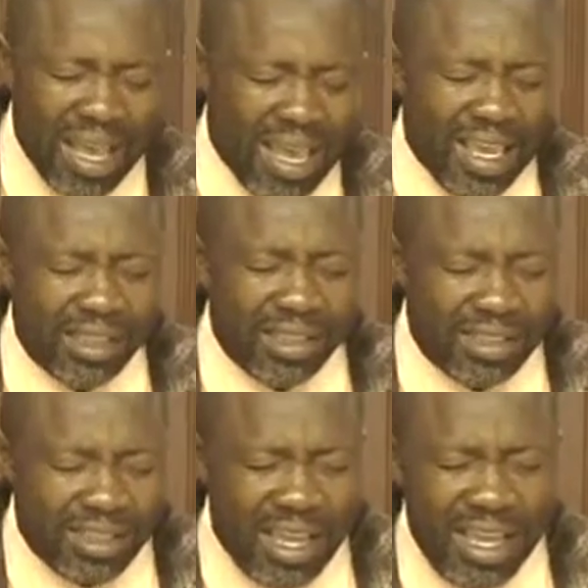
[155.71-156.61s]
in the
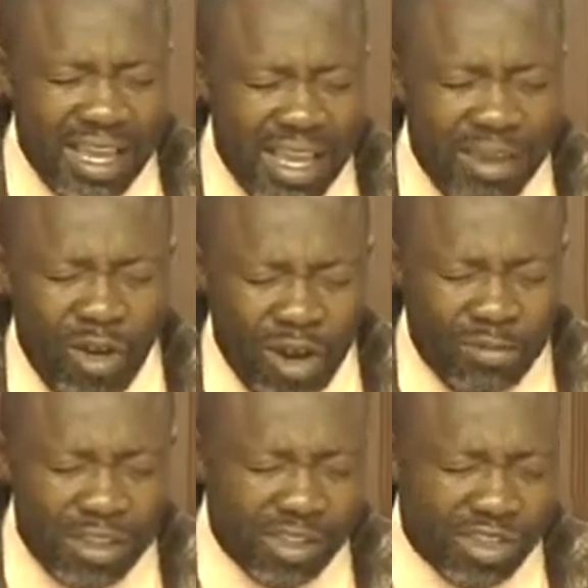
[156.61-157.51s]
name of
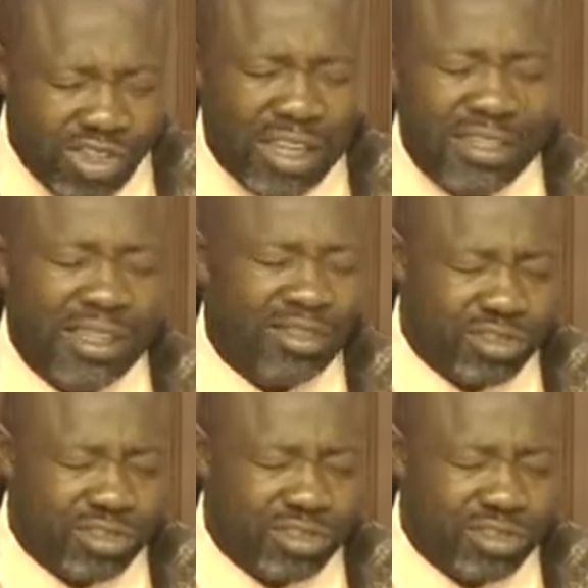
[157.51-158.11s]
Jesus